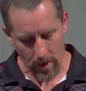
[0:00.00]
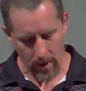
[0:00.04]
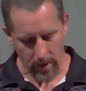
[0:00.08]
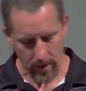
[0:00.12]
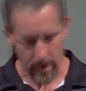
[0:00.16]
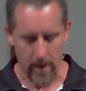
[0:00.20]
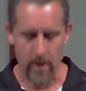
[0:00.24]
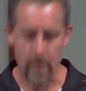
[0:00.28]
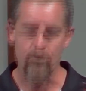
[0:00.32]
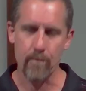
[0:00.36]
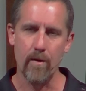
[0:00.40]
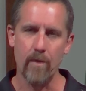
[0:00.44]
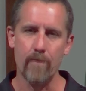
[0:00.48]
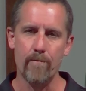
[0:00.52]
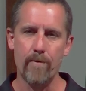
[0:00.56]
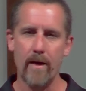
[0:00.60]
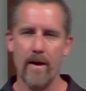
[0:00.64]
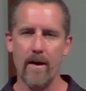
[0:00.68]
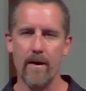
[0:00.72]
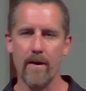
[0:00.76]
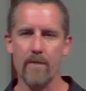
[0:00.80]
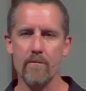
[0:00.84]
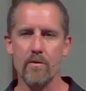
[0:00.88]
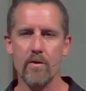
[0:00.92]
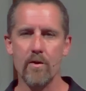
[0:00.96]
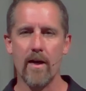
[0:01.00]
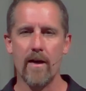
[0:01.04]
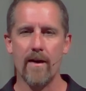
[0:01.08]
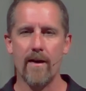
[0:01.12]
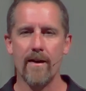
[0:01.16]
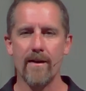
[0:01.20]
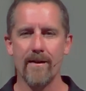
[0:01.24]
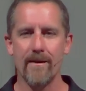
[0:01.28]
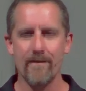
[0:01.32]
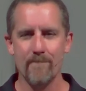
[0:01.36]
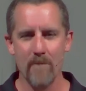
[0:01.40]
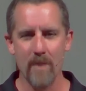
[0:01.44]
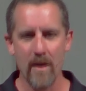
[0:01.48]
is prepared.
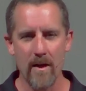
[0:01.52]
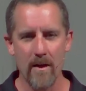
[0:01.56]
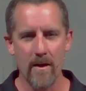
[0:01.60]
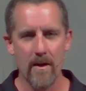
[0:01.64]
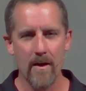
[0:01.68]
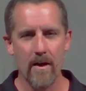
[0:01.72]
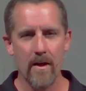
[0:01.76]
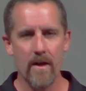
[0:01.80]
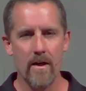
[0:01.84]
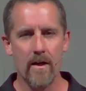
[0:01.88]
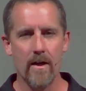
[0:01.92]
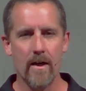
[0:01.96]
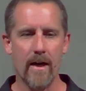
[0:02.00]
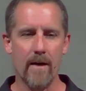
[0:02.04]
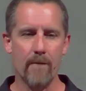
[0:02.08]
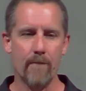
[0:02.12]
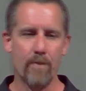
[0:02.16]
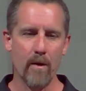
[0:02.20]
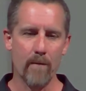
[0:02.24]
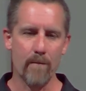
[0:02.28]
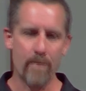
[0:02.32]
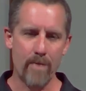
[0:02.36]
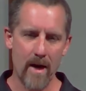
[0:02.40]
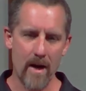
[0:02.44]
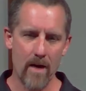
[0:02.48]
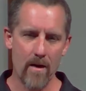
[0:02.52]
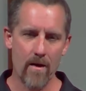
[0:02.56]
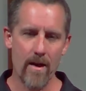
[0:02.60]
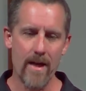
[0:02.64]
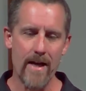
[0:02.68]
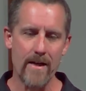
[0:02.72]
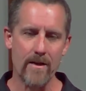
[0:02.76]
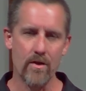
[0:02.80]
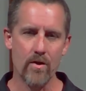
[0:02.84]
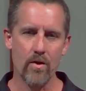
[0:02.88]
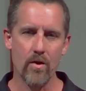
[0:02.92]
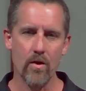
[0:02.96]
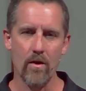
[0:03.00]
You got to prepare
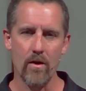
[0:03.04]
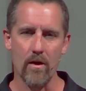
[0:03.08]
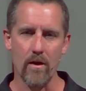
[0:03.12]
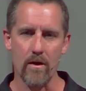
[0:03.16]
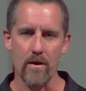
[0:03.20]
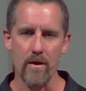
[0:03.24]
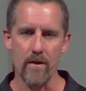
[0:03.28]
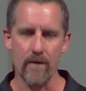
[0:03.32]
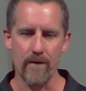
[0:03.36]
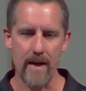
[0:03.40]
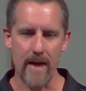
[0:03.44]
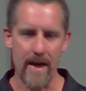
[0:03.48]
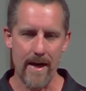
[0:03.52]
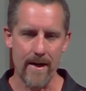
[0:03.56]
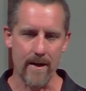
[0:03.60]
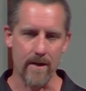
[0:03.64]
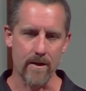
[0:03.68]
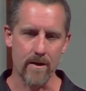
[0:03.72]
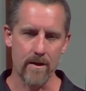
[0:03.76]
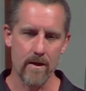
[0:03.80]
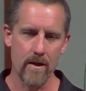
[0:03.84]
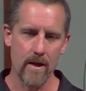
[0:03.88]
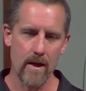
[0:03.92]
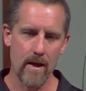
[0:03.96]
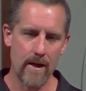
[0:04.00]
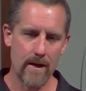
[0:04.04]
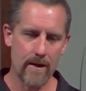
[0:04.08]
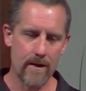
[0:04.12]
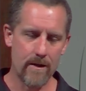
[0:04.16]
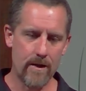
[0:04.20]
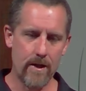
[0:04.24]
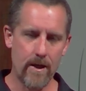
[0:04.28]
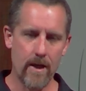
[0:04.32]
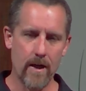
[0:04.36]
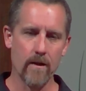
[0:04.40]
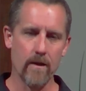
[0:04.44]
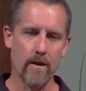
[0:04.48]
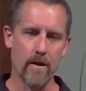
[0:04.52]
that soil. You've got to
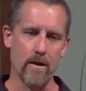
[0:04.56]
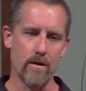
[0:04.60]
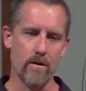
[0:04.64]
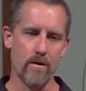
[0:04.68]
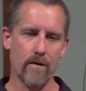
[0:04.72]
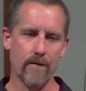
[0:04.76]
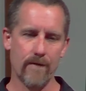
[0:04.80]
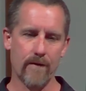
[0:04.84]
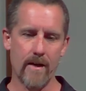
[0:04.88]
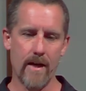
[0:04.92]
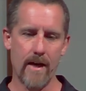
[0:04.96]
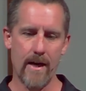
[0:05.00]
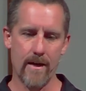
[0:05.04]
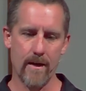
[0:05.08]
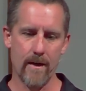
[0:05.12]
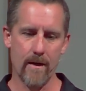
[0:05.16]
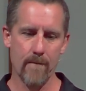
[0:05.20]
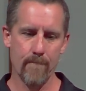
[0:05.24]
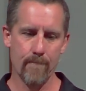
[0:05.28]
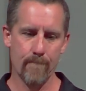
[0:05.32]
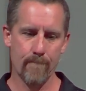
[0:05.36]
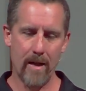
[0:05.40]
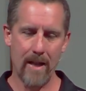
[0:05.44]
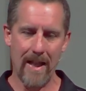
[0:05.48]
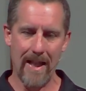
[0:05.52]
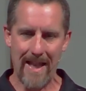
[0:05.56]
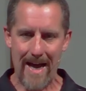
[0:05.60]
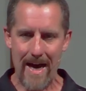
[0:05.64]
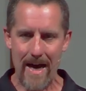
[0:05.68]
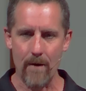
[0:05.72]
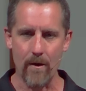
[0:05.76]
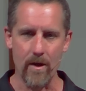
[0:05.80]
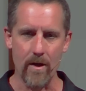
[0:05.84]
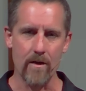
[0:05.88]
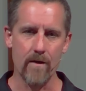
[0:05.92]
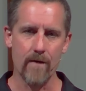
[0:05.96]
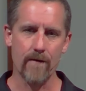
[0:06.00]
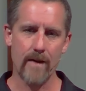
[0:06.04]
till it. You've got to plow
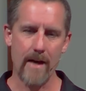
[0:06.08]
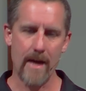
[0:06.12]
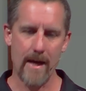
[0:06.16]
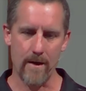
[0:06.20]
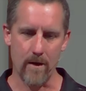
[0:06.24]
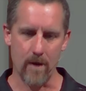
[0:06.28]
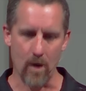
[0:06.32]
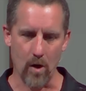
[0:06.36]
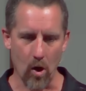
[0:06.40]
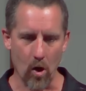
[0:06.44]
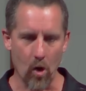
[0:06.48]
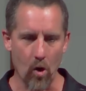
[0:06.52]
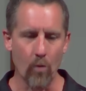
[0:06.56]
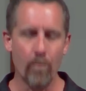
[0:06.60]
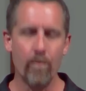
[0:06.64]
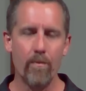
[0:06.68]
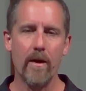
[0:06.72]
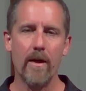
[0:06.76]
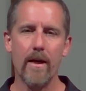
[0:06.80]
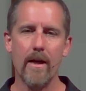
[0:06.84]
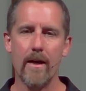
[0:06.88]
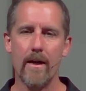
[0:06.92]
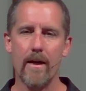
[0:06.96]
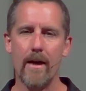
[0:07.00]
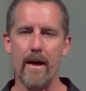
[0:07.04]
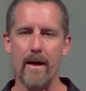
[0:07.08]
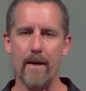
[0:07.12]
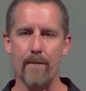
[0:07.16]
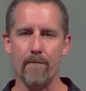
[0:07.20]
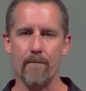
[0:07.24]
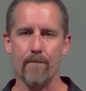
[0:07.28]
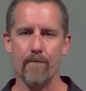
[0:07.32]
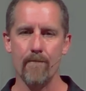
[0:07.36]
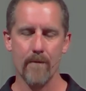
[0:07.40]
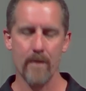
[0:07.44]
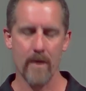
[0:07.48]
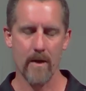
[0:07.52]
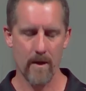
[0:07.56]
it. You've got to open it
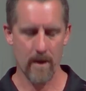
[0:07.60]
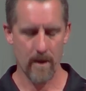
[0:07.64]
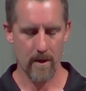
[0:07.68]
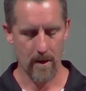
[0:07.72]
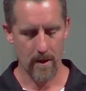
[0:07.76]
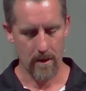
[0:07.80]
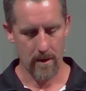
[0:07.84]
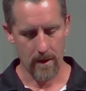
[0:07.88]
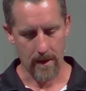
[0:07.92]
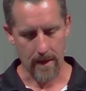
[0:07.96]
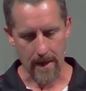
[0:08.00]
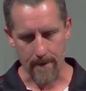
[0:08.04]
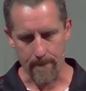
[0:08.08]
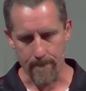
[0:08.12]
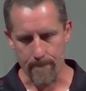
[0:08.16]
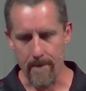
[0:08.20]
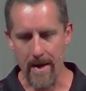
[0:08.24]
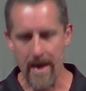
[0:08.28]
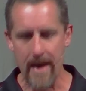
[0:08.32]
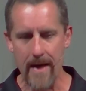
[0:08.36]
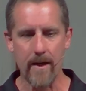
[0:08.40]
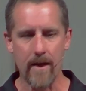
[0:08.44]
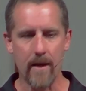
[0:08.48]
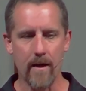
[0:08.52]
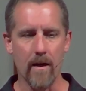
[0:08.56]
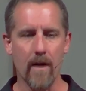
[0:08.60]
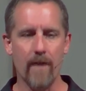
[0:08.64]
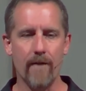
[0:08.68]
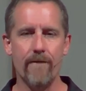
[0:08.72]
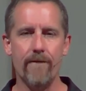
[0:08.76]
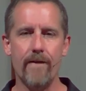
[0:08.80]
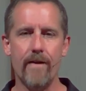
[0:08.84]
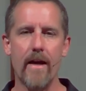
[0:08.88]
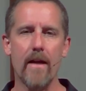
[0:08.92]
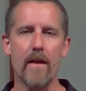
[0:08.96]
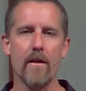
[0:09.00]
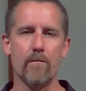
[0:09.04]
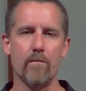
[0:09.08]
up. You got to make it
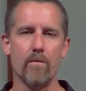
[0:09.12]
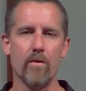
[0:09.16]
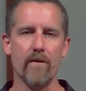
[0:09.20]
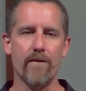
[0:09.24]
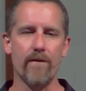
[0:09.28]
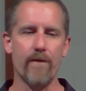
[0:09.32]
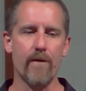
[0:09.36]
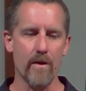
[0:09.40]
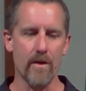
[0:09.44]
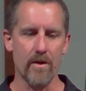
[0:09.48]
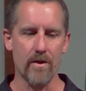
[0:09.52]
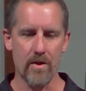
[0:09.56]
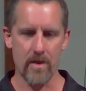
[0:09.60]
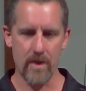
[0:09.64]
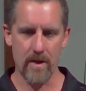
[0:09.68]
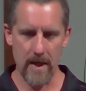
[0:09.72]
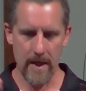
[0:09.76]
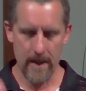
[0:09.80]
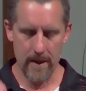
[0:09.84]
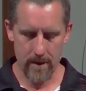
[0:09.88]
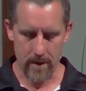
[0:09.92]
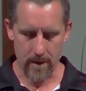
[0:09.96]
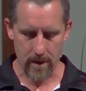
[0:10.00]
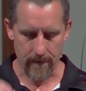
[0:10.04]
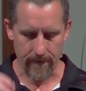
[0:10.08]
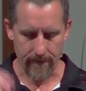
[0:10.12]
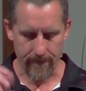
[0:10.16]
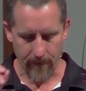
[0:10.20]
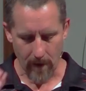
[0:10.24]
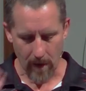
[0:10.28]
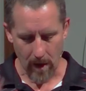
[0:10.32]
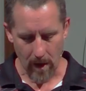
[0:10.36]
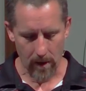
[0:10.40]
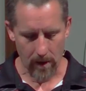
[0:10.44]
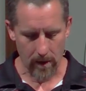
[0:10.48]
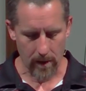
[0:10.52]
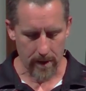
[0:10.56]
available for the seed to fall